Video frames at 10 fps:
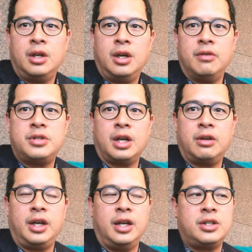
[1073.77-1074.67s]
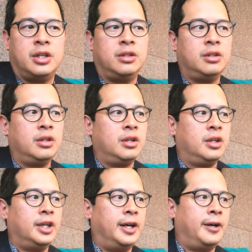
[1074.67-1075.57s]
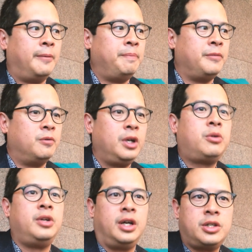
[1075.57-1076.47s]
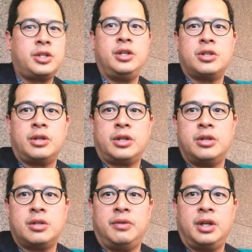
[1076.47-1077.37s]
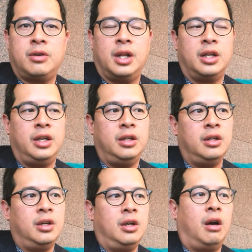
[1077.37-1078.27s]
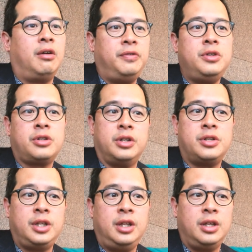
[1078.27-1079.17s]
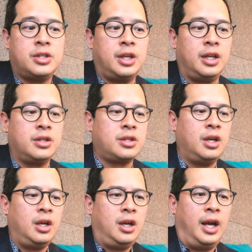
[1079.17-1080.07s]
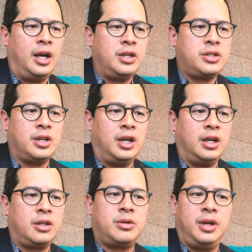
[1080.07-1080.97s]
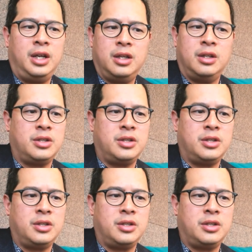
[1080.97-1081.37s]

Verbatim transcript: of segregation, um, recreates these structures of inequality. Our refusal to see these things has uh, created a